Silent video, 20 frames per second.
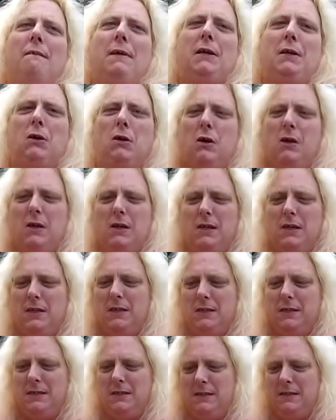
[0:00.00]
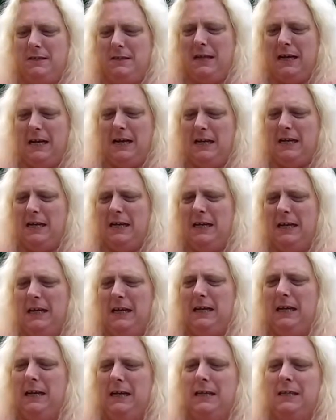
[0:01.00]
because that
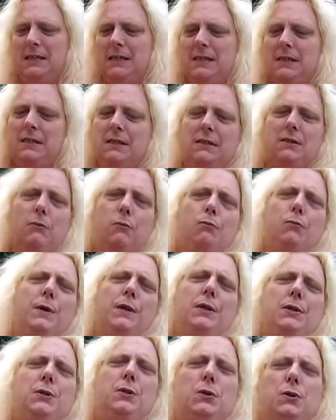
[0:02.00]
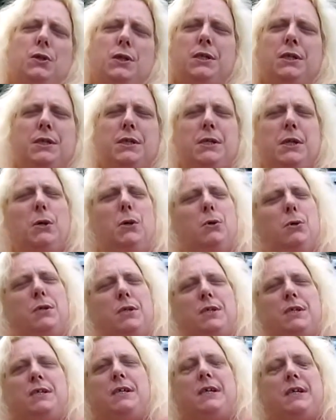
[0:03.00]
is the winter
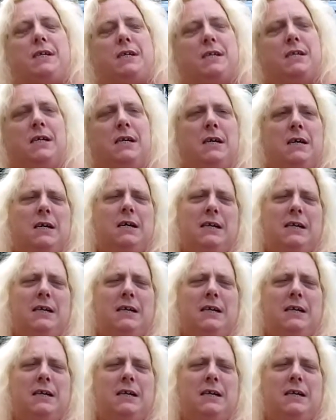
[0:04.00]
solstice.